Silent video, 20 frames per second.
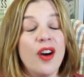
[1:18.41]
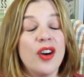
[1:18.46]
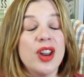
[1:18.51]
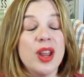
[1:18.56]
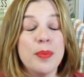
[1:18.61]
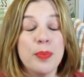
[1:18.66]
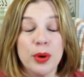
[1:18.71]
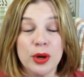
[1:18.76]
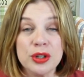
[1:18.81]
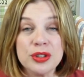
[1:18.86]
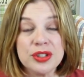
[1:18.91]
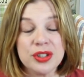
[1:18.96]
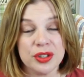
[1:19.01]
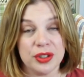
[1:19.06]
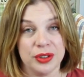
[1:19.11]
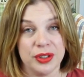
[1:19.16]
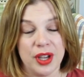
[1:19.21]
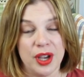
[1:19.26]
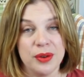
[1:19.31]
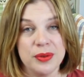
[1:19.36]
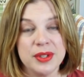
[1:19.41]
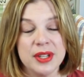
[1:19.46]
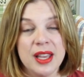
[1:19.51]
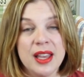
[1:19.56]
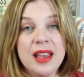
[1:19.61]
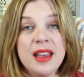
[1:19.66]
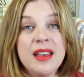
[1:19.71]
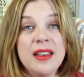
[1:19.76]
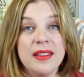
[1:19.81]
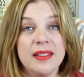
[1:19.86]
on a personal note,
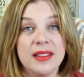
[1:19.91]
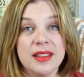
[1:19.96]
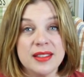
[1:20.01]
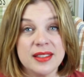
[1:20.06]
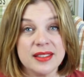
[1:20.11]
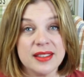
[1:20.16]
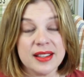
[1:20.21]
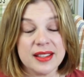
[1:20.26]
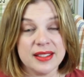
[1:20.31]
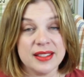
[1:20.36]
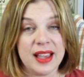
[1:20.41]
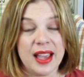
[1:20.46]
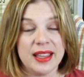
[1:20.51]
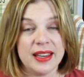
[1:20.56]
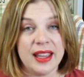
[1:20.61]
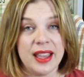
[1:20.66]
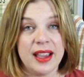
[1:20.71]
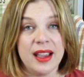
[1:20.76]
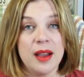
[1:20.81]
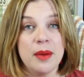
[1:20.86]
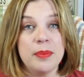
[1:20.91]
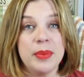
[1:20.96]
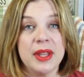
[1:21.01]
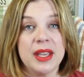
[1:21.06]
this is exciting